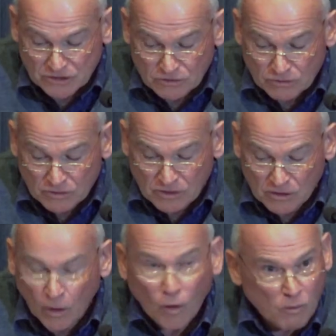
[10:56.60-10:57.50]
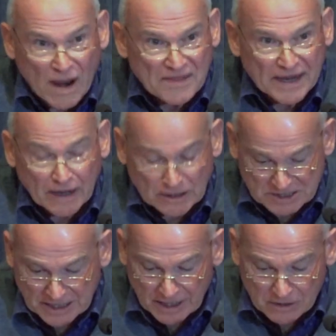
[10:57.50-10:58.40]
do or where they are
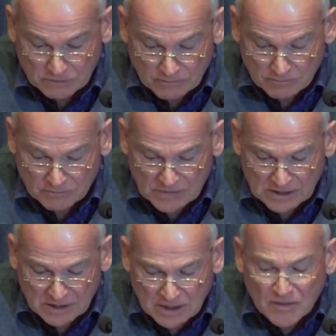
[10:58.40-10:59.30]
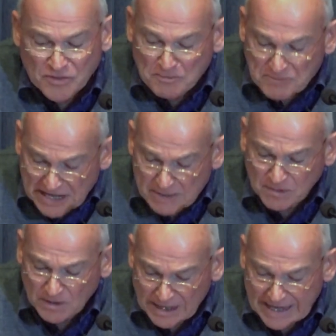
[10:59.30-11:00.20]
to go. The people